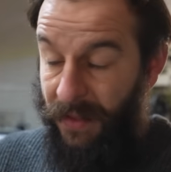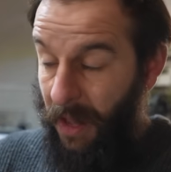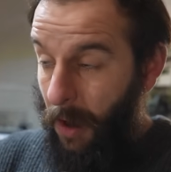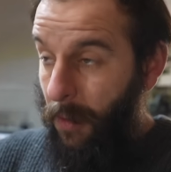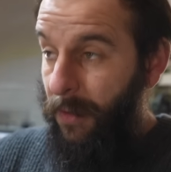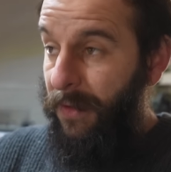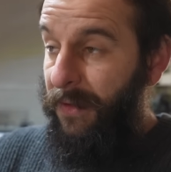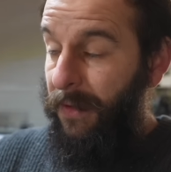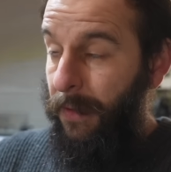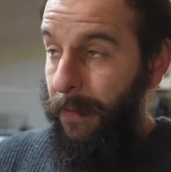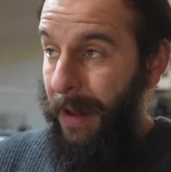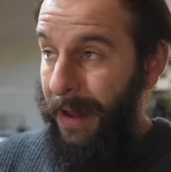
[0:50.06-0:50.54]

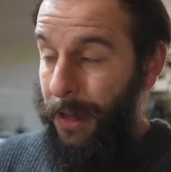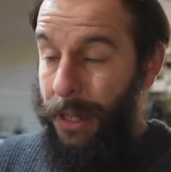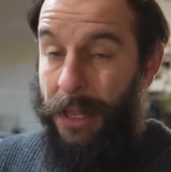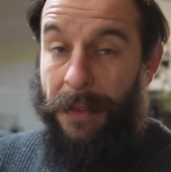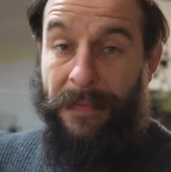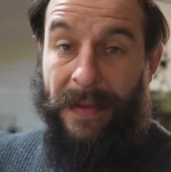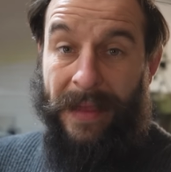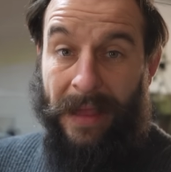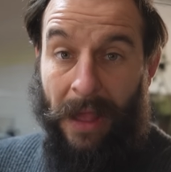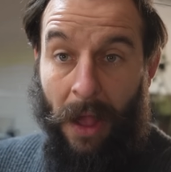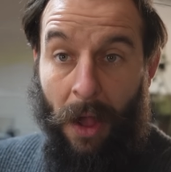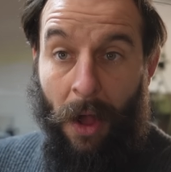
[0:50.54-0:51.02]
go into
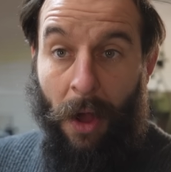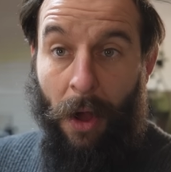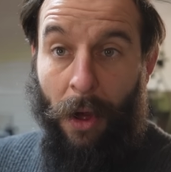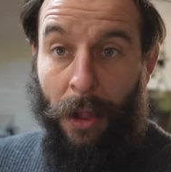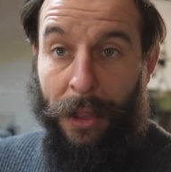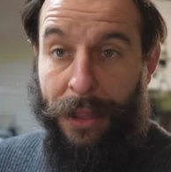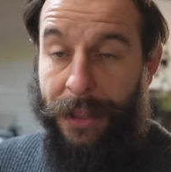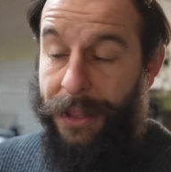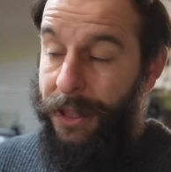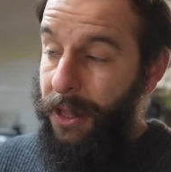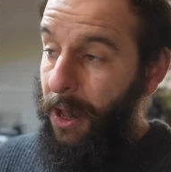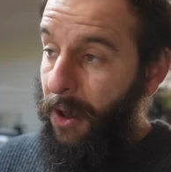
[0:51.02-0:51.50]
actually be
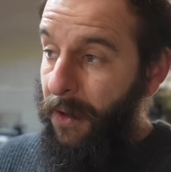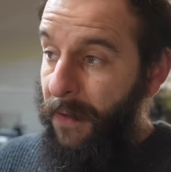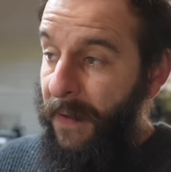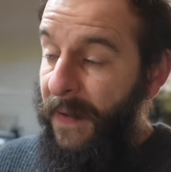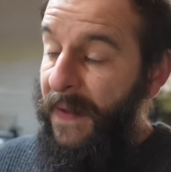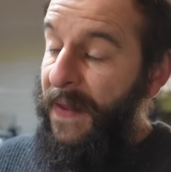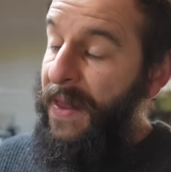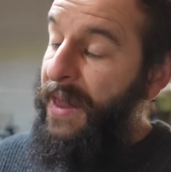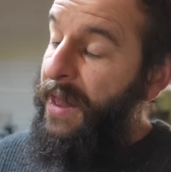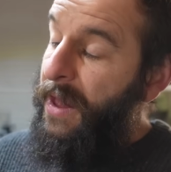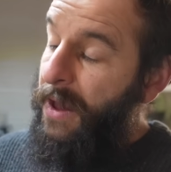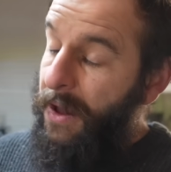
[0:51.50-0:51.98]
cast. So
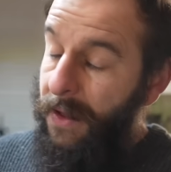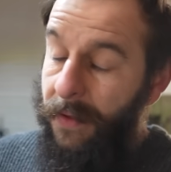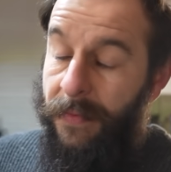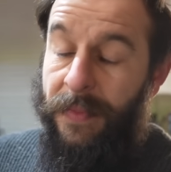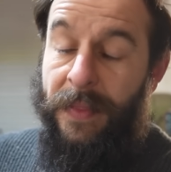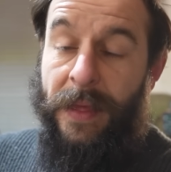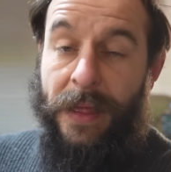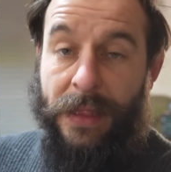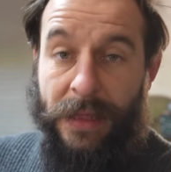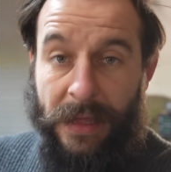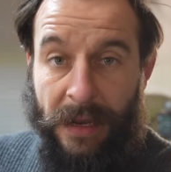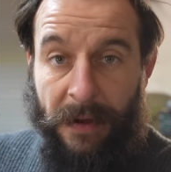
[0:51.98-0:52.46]
there's